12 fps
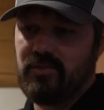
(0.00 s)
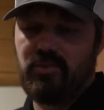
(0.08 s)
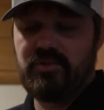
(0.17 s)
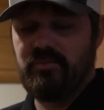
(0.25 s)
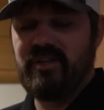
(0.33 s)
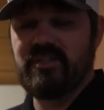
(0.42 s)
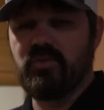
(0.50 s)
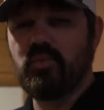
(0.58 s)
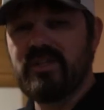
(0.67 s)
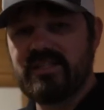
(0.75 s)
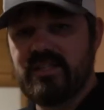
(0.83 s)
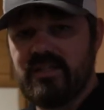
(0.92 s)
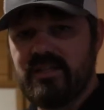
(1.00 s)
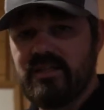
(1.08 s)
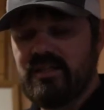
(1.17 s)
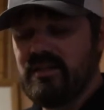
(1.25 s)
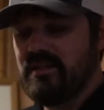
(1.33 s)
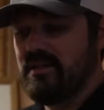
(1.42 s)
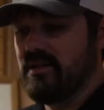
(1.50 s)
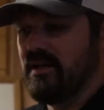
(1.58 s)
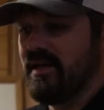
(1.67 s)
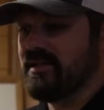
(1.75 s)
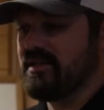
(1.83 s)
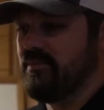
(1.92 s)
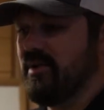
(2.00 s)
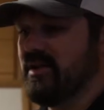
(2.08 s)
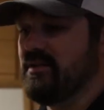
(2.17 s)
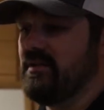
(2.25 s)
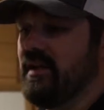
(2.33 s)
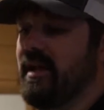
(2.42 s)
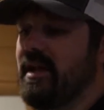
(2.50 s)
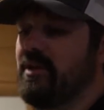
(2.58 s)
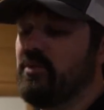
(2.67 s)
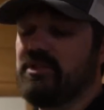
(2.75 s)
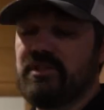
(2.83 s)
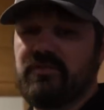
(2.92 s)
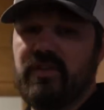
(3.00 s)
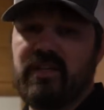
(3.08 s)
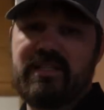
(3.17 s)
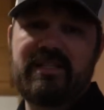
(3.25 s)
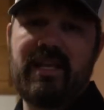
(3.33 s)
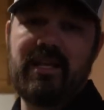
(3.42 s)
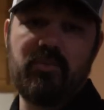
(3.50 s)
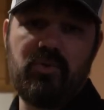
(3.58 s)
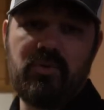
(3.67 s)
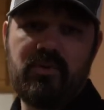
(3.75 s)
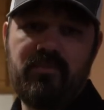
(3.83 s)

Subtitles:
which makes it risky as compared to land, which is very stable.